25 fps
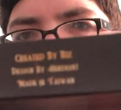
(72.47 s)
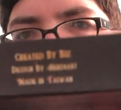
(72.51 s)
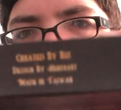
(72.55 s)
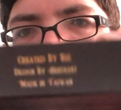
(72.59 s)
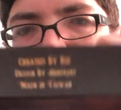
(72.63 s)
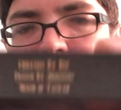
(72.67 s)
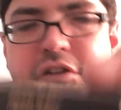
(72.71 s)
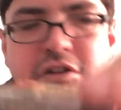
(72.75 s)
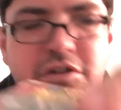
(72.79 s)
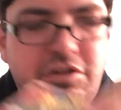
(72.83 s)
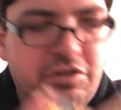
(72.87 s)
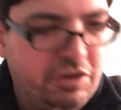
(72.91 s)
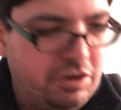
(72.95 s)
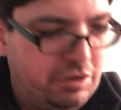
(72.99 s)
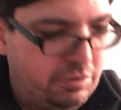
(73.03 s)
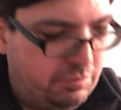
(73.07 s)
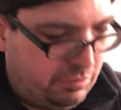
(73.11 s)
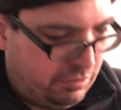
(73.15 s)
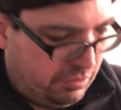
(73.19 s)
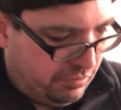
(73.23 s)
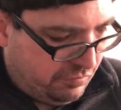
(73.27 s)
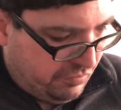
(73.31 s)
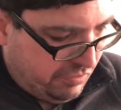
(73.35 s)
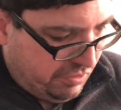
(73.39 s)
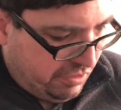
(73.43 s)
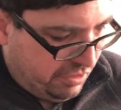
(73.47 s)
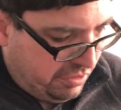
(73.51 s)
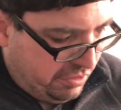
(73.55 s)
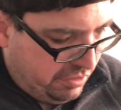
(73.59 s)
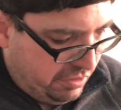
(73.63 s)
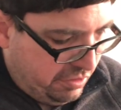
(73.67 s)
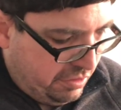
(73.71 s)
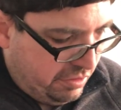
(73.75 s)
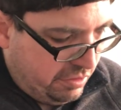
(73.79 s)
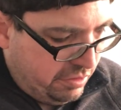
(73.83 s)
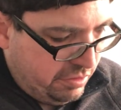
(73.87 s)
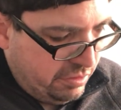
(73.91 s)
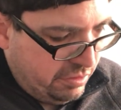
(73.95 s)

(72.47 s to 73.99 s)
and it came with a